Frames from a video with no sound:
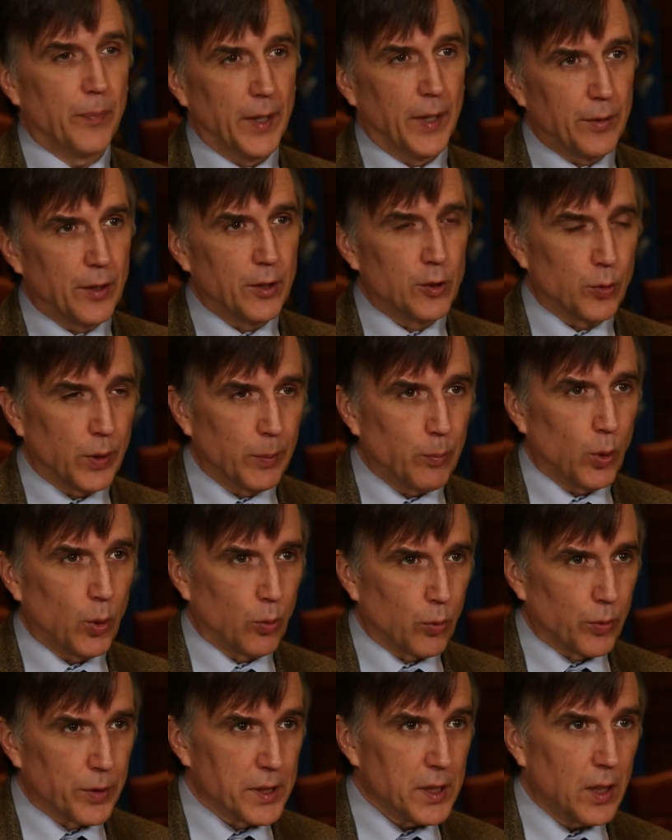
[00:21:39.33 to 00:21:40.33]
that the DRIP
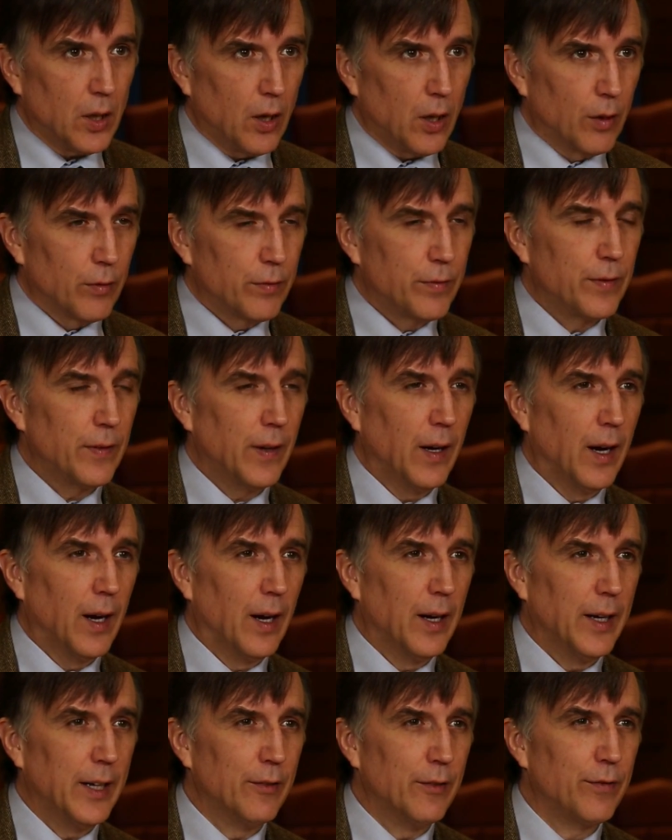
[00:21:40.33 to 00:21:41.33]
will resolve
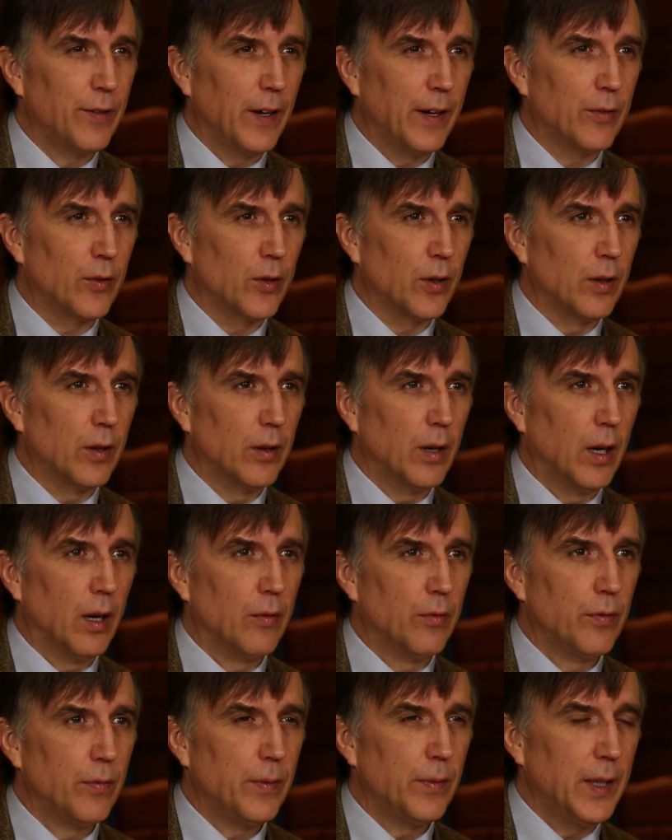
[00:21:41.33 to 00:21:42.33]
in favor
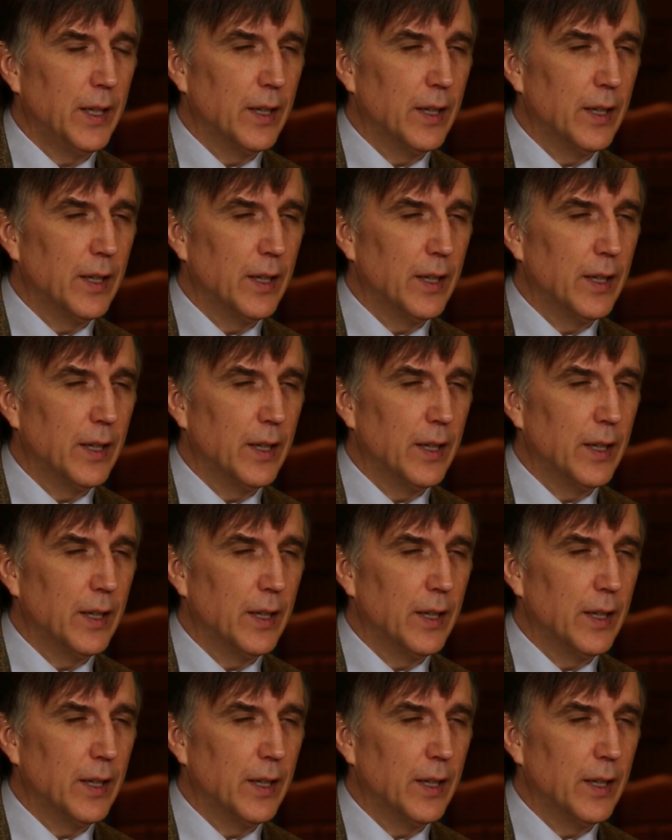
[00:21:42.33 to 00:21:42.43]
of